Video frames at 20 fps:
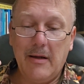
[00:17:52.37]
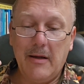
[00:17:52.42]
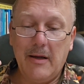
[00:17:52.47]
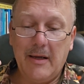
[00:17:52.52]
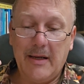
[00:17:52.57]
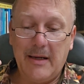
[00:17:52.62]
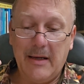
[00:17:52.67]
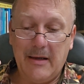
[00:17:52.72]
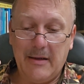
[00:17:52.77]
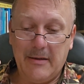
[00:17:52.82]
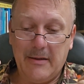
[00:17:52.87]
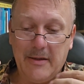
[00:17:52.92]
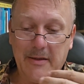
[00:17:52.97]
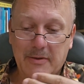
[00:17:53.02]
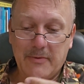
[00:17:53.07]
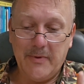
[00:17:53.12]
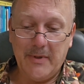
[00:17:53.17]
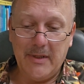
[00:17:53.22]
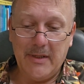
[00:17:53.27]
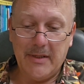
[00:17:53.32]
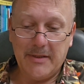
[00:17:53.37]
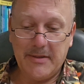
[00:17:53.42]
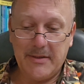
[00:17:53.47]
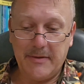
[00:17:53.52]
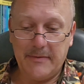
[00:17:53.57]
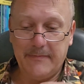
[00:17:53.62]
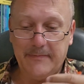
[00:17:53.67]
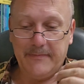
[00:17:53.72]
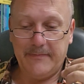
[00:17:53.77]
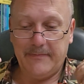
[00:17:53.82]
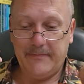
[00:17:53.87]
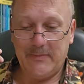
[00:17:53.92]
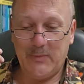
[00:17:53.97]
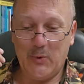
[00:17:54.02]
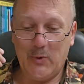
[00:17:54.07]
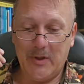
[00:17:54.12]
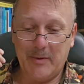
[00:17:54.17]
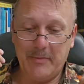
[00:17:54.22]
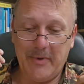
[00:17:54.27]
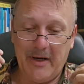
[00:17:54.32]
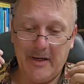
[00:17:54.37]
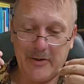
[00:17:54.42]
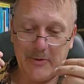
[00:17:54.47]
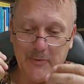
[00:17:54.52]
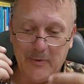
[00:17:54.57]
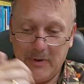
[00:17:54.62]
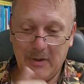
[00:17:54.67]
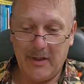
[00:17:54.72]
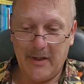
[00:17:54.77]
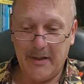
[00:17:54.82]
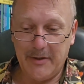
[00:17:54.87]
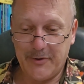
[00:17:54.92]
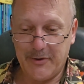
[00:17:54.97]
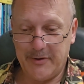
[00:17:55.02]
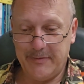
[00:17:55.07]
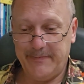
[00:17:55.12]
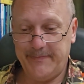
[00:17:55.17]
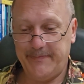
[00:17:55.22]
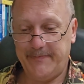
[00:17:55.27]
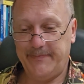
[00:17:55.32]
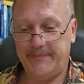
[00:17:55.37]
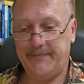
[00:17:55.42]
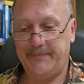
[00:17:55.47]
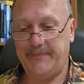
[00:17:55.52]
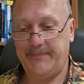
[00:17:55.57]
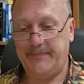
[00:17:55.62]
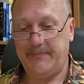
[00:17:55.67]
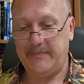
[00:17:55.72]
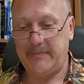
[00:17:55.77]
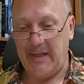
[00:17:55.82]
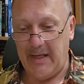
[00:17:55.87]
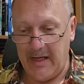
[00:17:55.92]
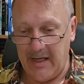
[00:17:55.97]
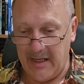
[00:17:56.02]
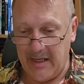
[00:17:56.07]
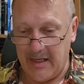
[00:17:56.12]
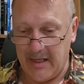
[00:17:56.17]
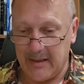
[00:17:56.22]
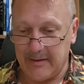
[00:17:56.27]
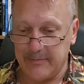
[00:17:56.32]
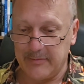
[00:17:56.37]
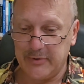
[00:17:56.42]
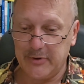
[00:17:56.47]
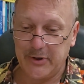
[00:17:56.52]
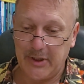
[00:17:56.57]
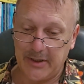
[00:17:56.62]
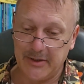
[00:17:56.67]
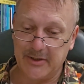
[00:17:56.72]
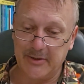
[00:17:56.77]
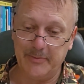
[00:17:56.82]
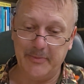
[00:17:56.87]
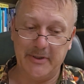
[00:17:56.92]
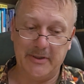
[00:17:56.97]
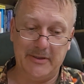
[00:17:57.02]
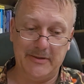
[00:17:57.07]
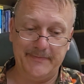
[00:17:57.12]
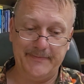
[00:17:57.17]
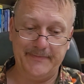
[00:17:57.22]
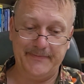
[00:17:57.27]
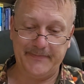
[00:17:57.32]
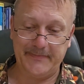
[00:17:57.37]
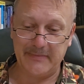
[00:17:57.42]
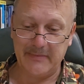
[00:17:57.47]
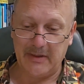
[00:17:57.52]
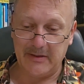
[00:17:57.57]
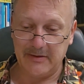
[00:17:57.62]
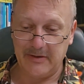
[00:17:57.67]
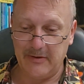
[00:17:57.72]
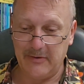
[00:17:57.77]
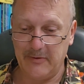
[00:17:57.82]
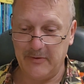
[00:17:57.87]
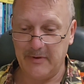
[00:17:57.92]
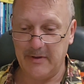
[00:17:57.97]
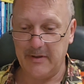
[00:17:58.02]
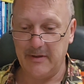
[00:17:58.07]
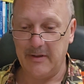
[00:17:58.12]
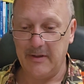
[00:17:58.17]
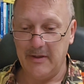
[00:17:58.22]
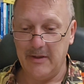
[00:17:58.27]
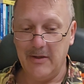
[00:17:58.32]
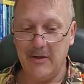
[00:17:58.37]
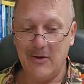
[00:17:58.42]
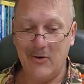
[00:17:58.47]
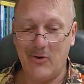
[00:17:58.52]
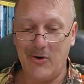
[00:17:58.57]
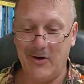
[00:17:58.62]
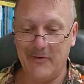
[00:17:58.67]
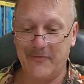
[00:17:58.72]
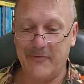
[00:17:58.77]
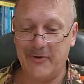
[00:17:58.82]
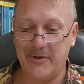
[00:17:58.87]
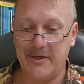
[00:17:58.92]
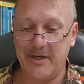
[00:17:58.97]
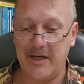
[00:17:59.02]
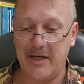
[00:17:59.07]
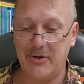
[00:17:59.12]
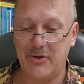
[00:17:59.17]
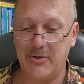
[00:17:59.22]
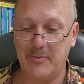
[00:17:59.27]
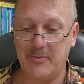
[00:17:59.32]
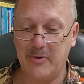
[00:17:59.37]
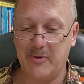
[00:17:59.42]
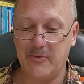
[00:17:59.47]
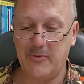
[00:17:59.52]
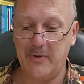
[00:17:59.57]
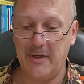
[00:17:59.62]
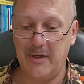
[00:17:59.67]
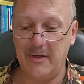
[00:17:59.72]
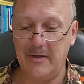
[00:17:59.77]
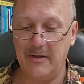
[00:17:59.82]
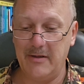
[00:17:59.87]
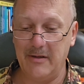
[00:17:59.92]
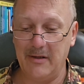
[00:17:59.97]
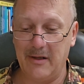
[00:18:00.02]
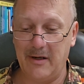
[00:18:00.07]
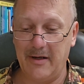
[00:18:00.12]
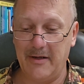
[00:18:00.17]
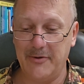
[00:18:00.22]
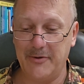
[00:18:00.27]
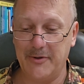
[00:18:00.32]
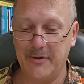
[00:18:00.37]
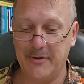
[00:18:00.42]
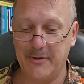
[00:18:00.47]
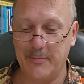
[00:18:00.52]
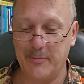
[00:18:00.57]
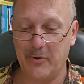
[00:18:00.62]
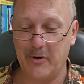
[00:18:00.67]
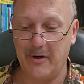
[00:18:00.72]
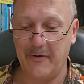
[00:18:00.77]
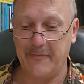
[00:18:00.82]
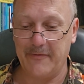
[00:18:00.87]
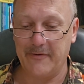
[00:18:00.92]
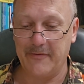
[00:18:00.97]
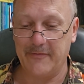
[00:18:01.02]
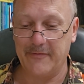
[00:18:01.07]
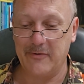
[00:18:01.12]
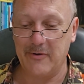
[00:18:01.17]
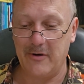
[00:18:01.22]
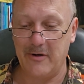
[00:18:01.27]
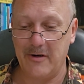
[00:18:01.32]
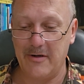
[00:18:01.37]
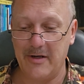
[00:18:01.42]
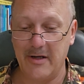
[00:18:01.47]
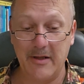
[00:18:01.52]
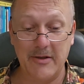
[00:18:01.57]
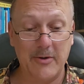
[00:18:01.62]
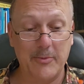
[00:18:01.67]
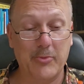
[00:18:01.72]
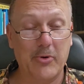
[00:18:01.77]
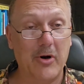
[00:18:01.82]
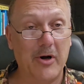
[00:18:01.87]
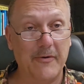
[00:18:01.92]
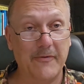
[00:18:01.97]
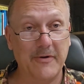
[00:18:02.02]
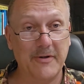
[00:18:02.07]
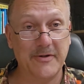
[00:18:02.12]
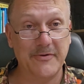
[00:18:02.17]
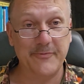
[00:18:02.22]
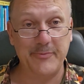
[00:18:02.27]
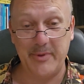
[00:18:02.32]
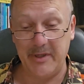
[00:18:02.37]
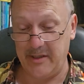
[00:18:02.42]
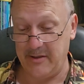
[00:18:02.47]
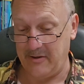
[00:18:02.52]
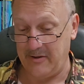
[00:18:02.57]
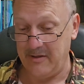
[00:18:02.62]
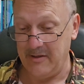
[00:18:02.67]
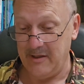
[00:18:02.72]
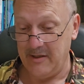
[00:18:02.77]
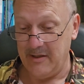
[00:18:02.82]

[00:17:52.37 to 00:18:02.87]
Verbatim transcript: Again, as we listen, going back to Elijah, Ahab, Jezebel, you know, the confrontation between Elijah, the prophet of God, and the prophets of Baal.